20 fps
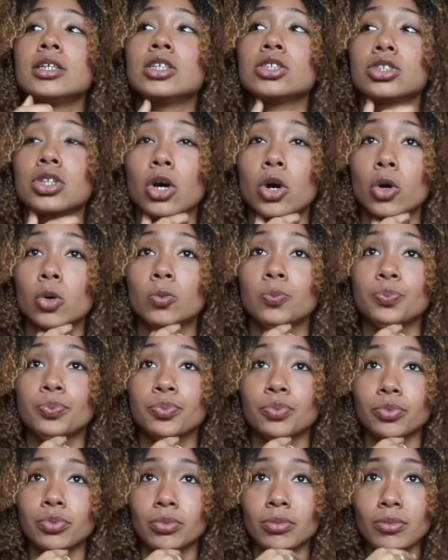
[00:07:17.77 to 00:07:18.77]
so
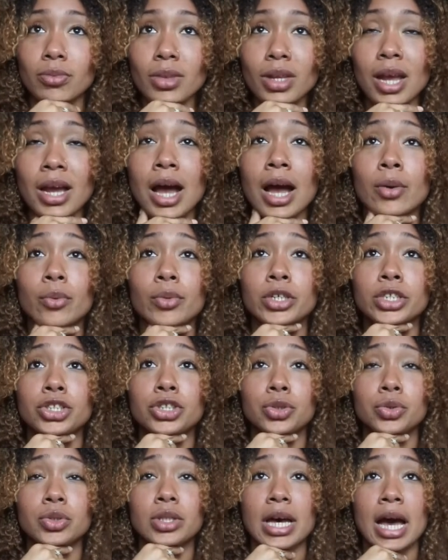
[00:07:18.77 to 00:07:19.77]
I would
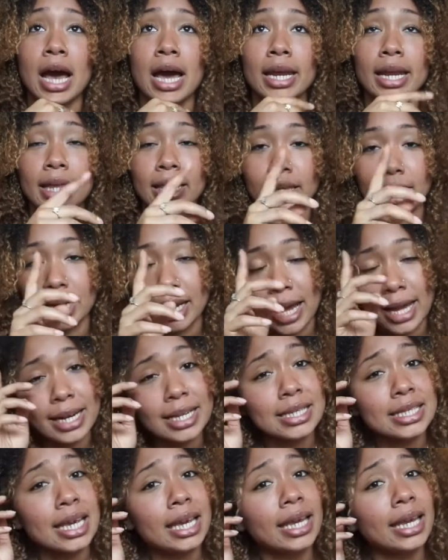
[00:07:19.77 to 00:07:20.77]
do that. And then I
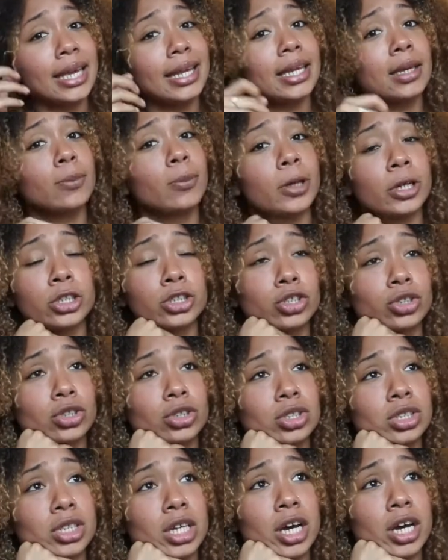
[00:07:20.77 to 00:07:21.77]
didn't take any
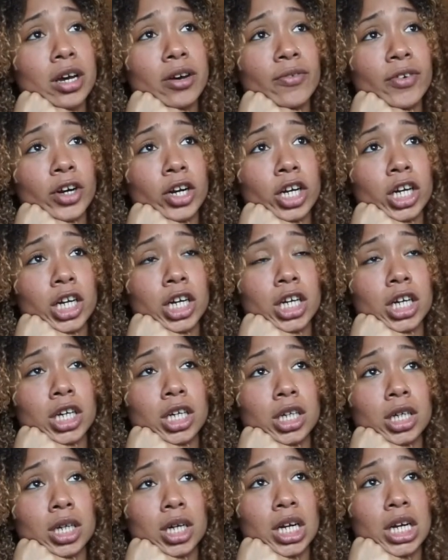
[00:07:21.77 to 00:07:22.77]
pictures of
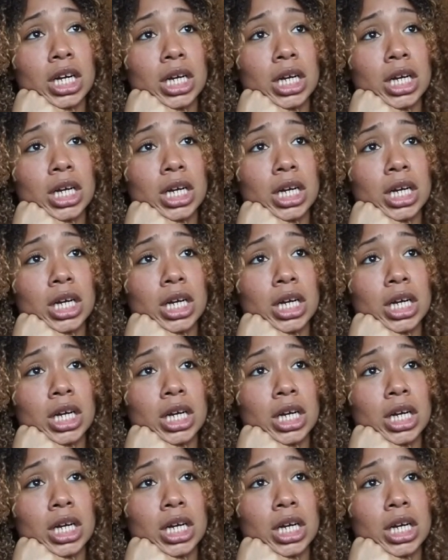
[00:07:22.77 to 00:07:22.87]
her